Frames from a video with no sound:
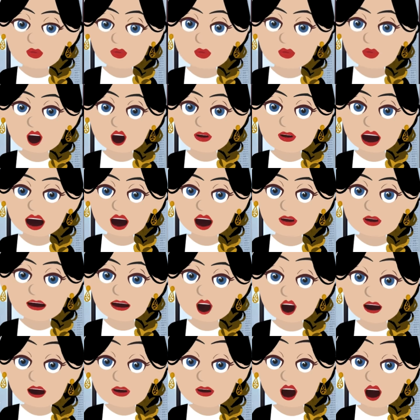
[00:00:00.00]
it's like
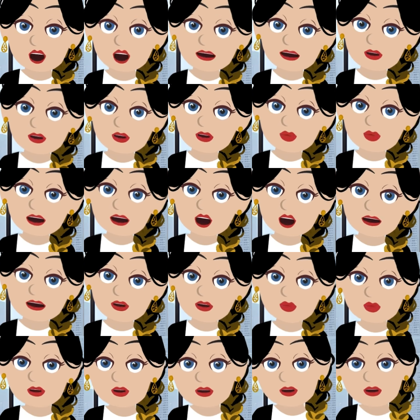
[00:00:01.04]
my heart is
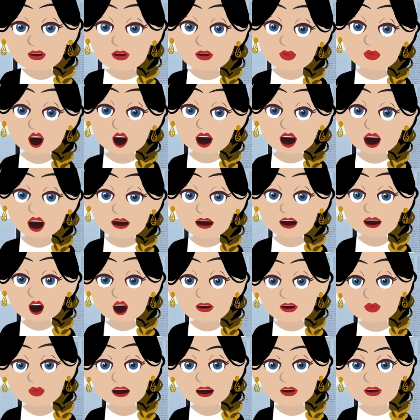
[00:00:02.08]
singing. When I'm in the
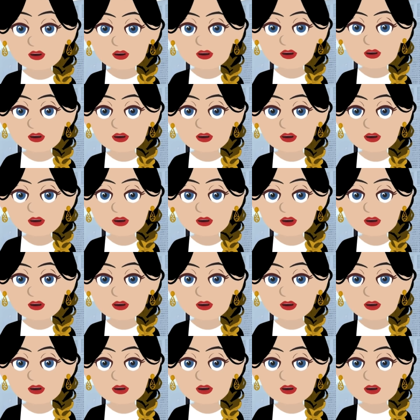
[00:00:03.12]
vortex,